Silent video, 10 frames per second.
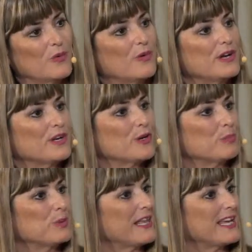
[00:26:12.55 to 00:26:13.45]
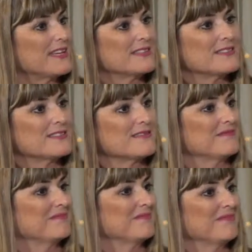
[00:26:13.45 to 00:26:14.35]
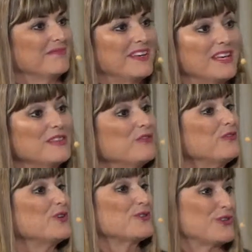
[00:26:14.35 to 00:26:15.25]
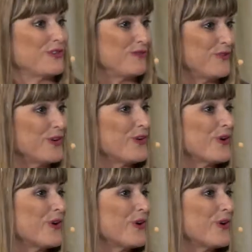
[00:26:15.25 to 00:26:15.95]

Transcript: What are your plans in the future for your